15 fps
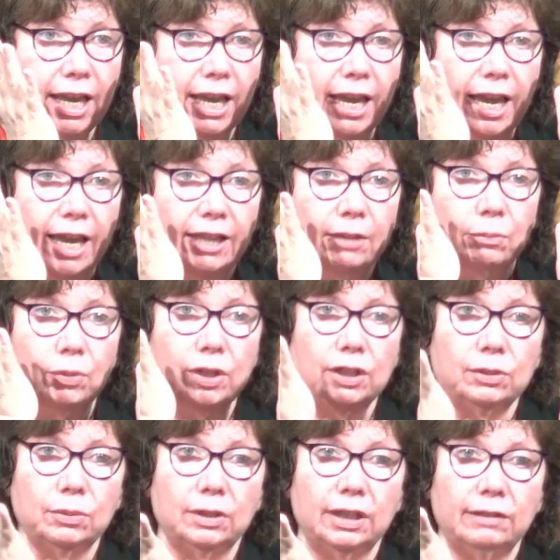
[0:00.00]
And the priest
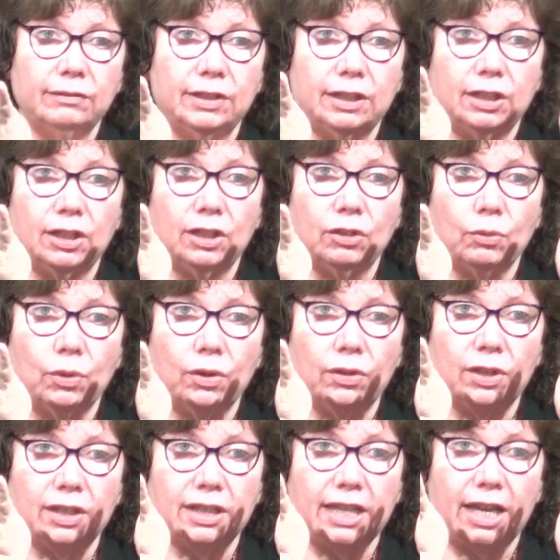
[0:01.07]
would lift it to the north,
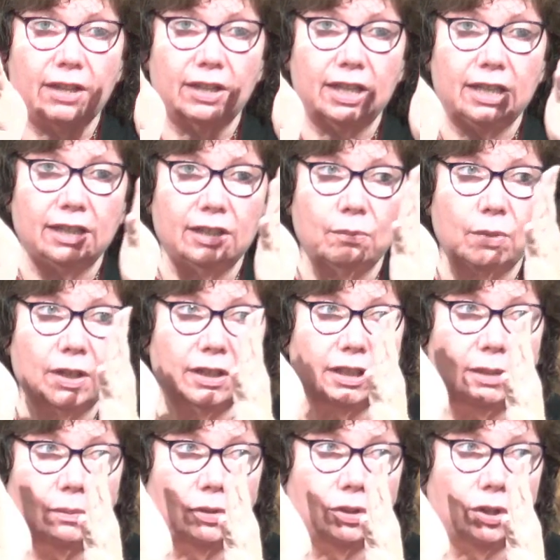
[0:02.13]
the south, east, and west.
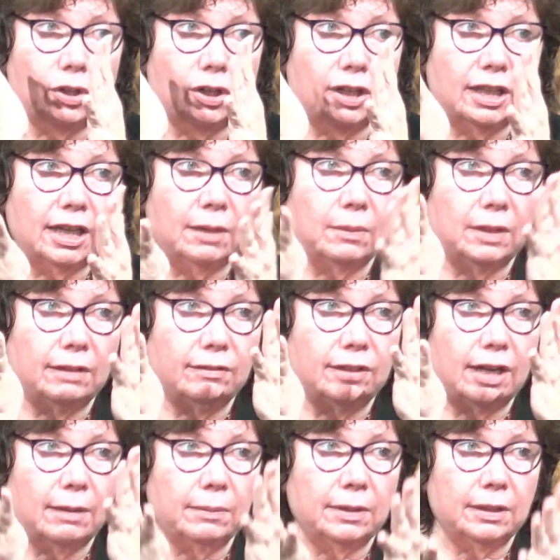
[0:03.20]
He would turn and then he would lift it
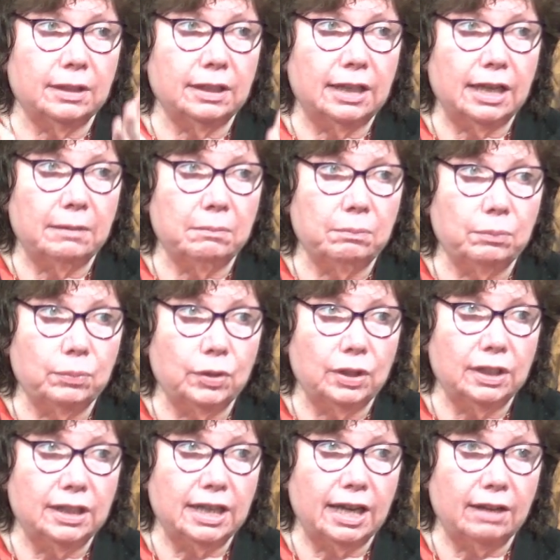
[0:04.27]
up and then put
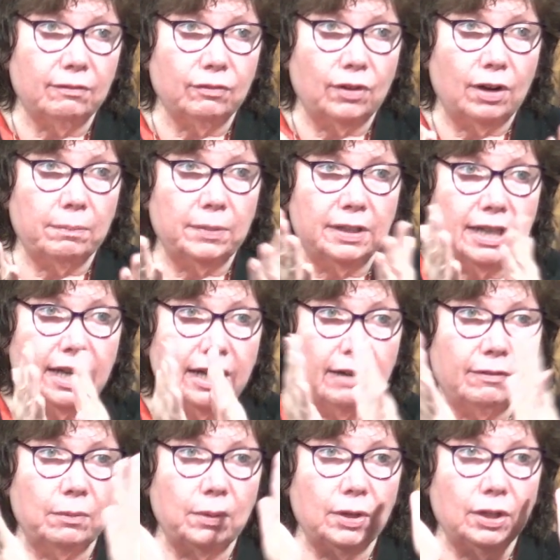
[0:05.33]
it down for up and down.
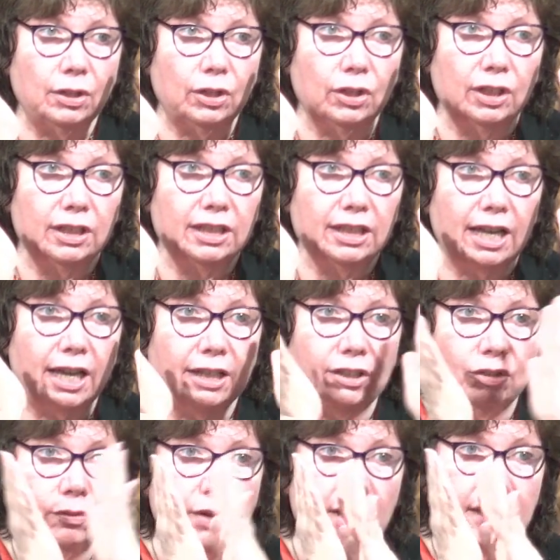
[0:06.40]
Everywhere you look, it's God's
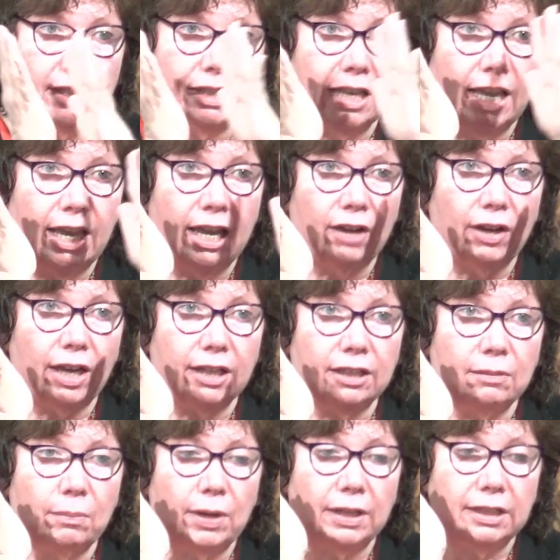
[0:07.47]
grace, God's
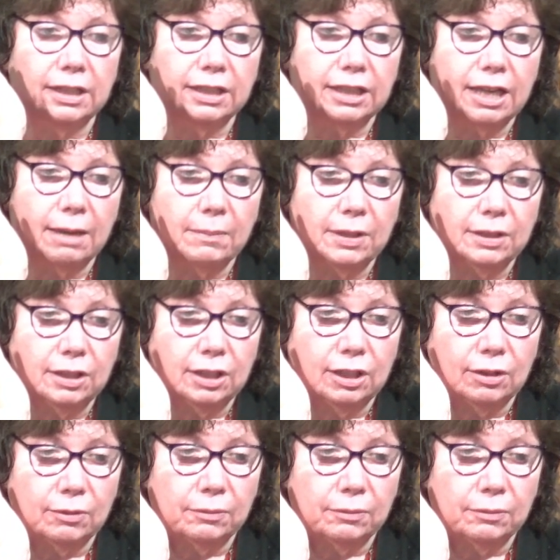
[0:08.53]
abundance coming to you.